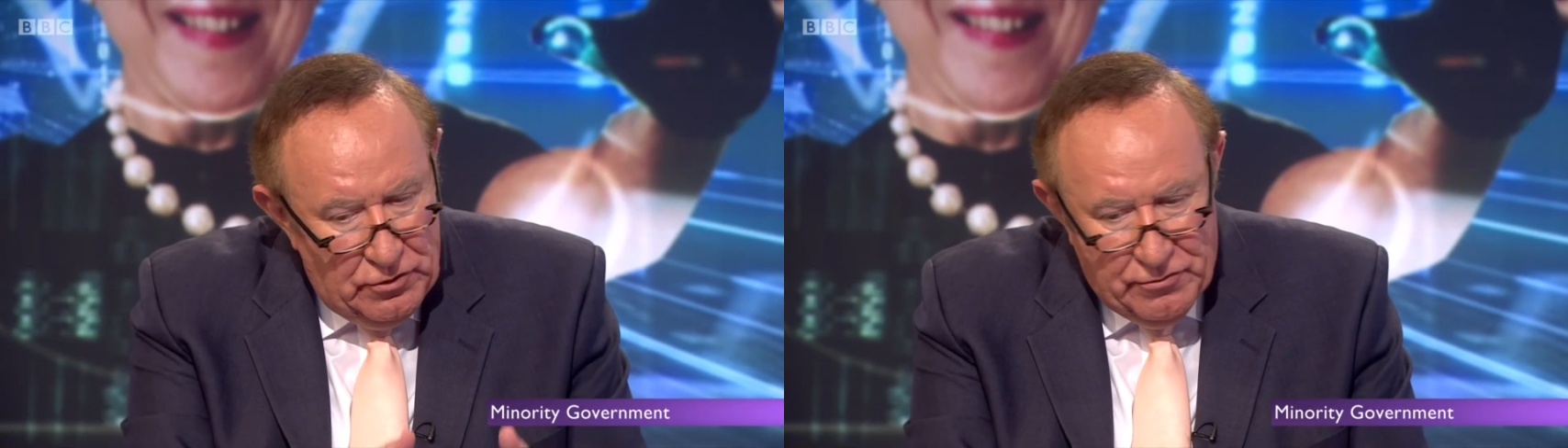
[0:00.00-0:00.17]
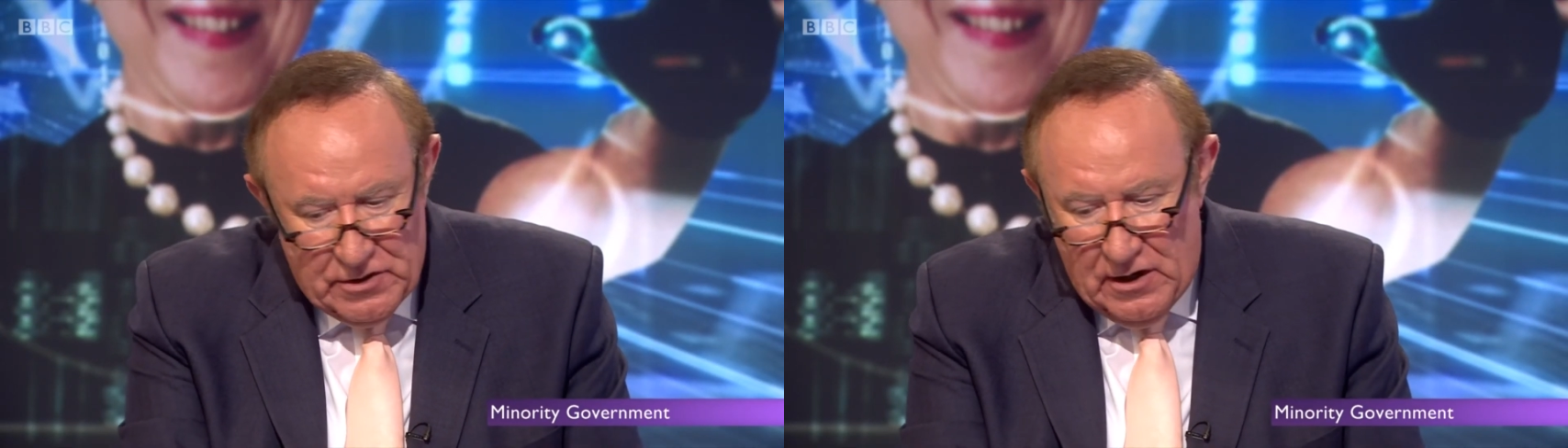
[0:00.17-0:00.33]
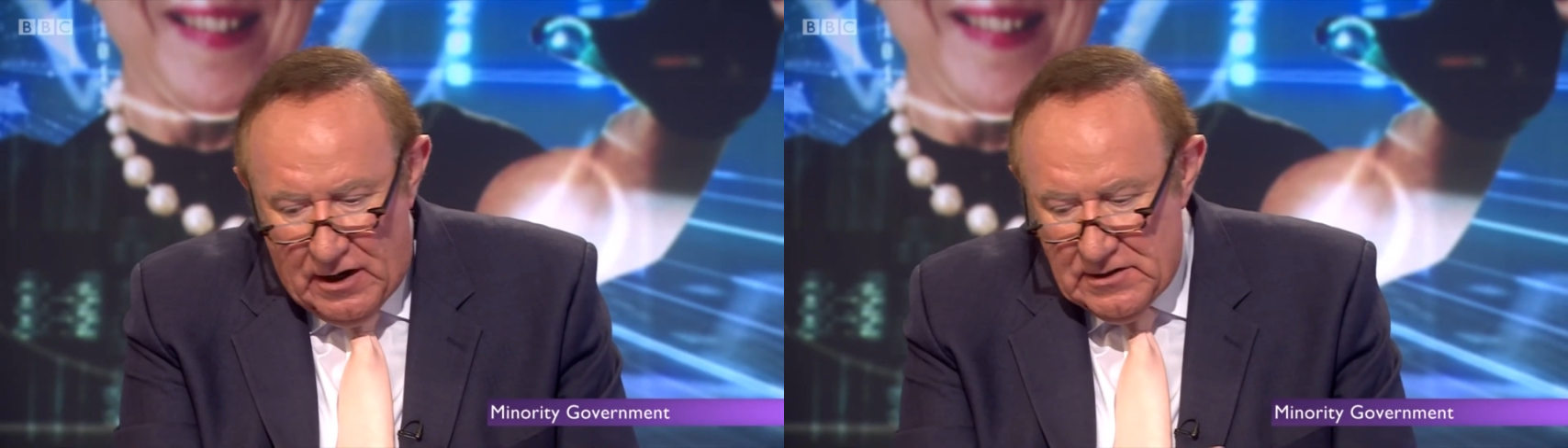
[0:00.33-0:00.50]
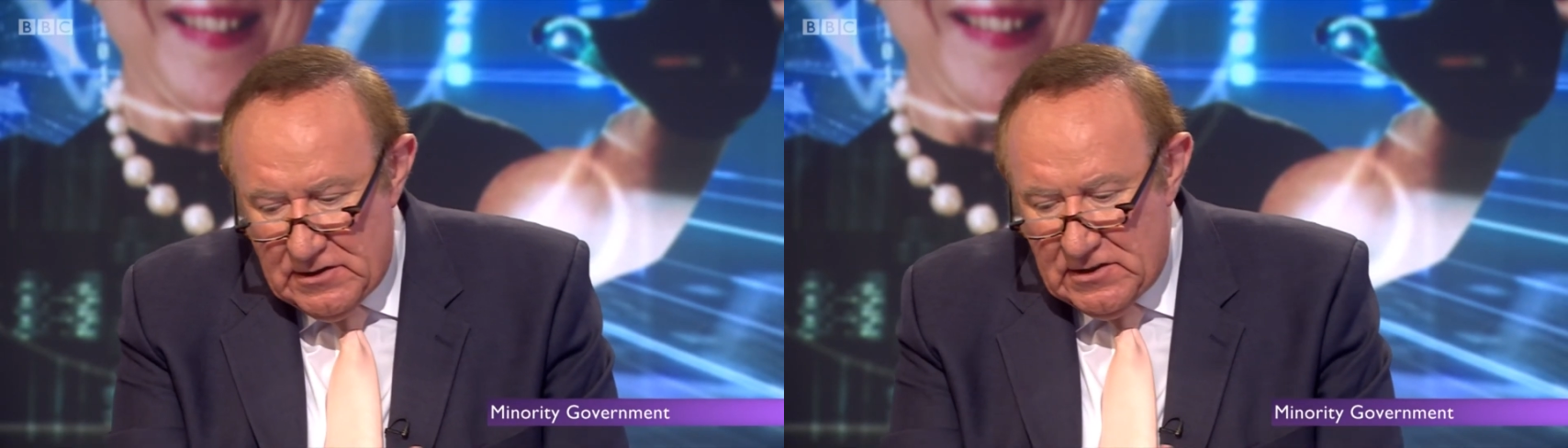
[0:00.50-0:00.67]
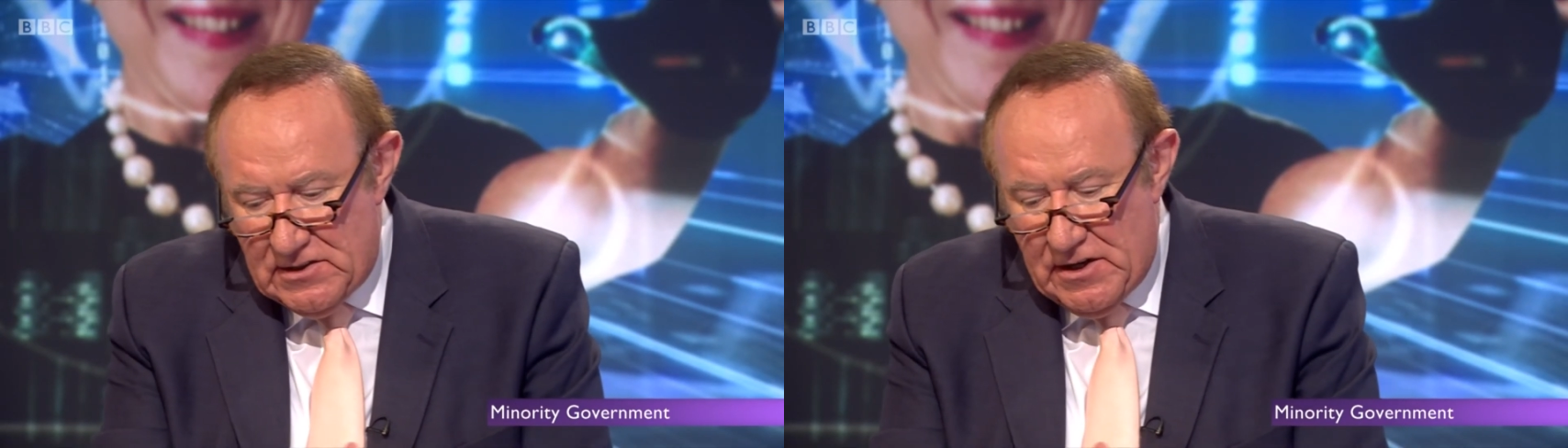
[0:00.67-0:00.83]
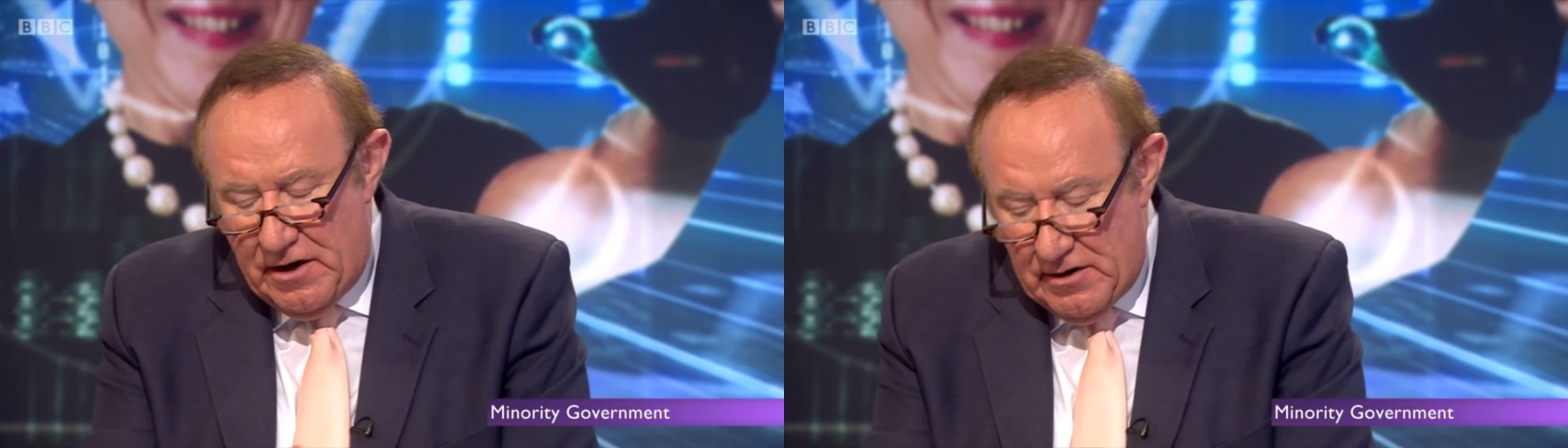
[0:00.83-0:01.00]
regard as
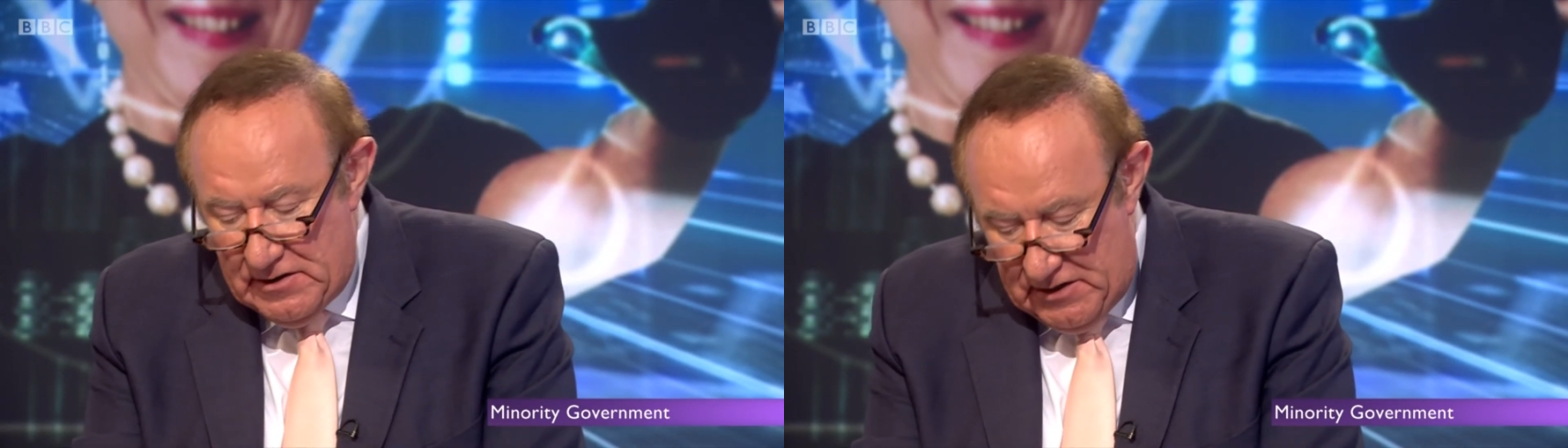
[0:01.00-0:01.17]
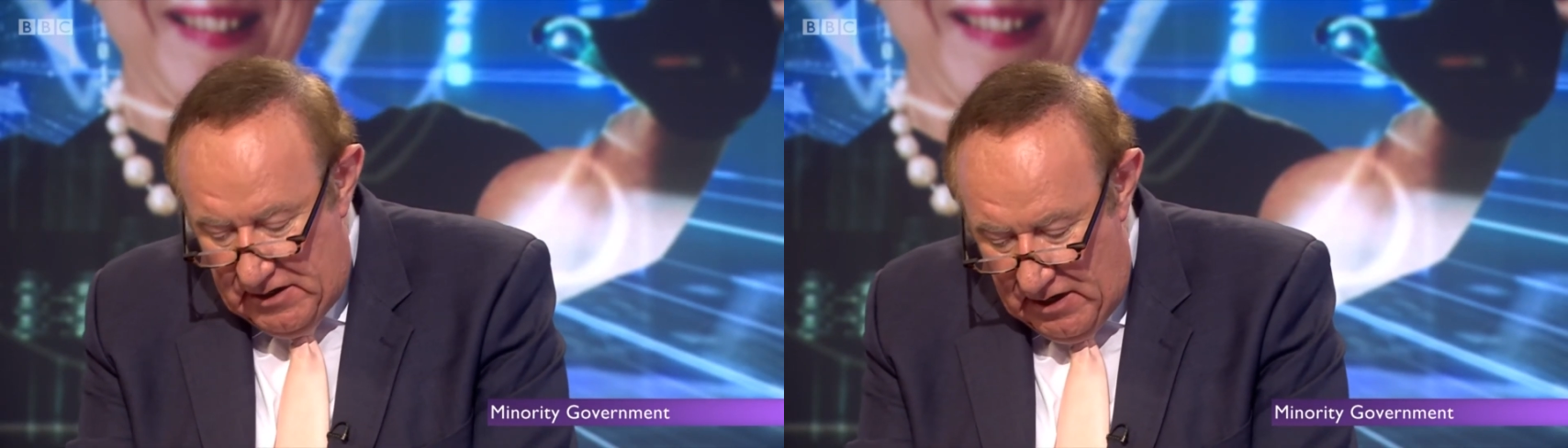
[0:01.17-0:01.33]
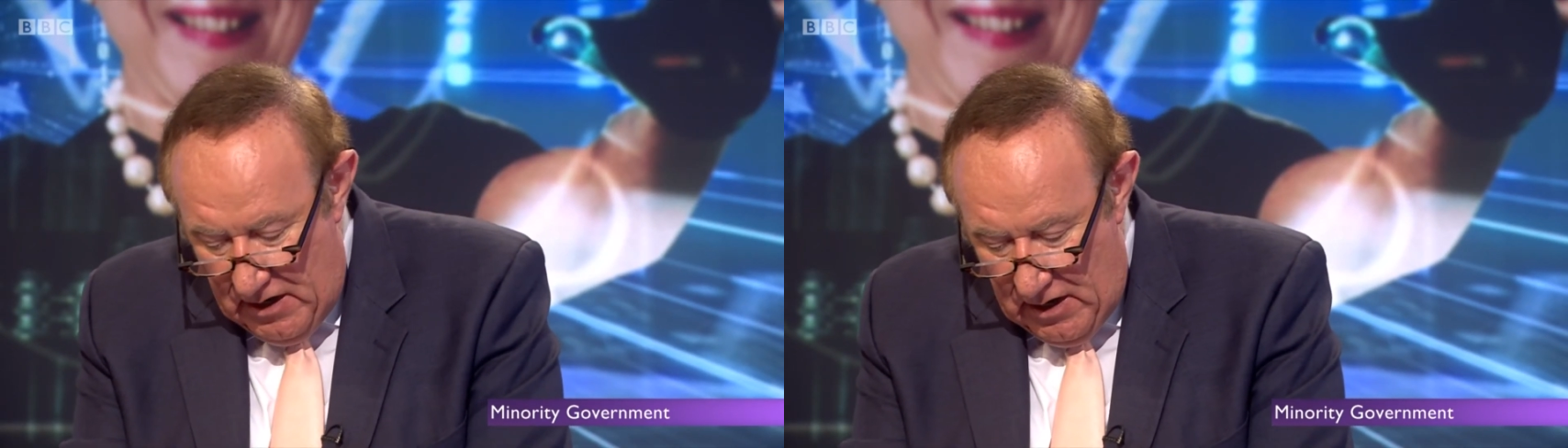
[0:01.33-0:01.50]
austerity